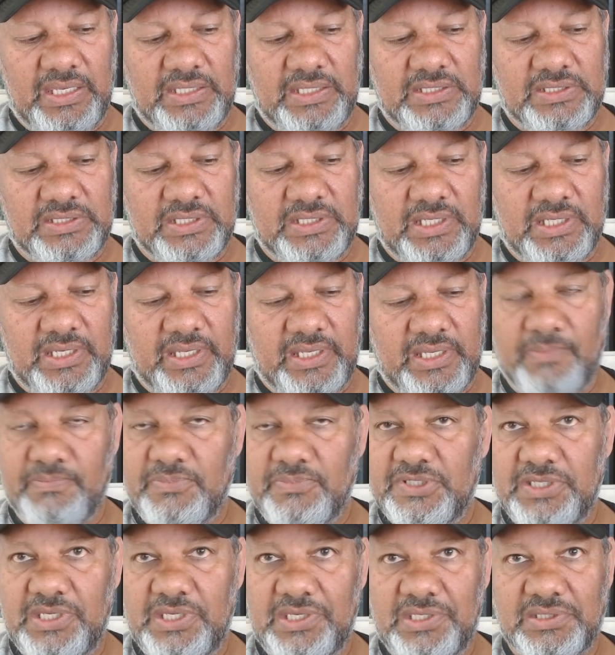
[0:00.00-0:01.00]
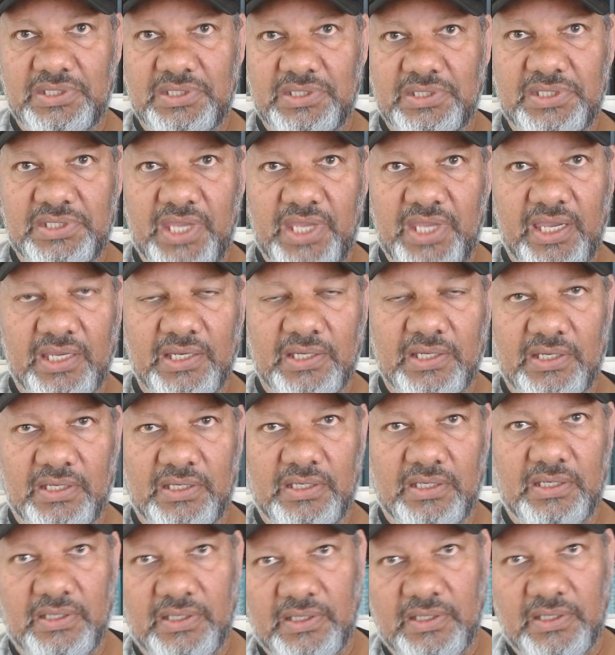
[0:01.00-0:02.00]
Ramses II.
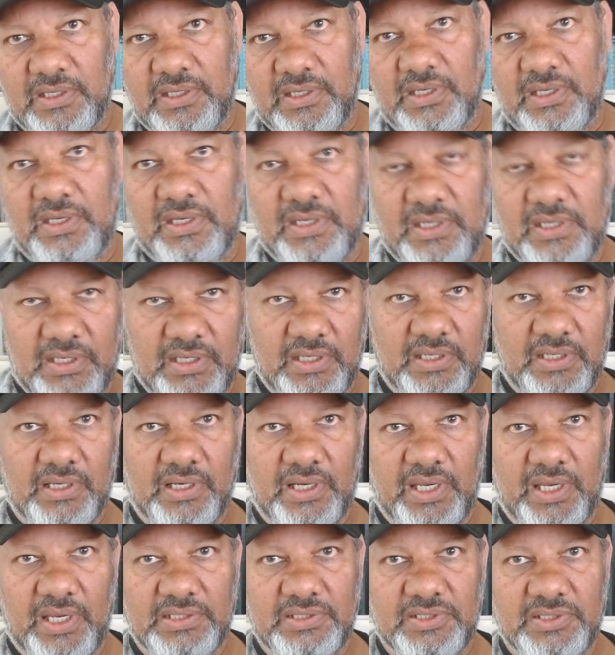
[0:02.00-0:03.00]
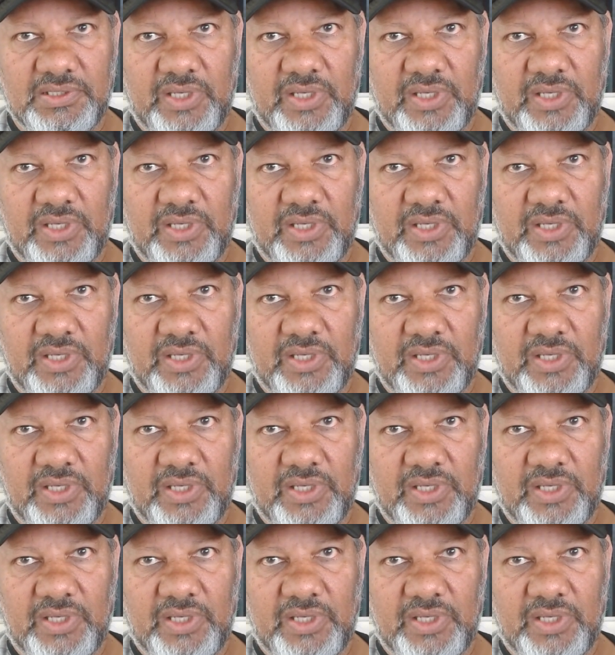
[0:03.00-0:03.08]
Right?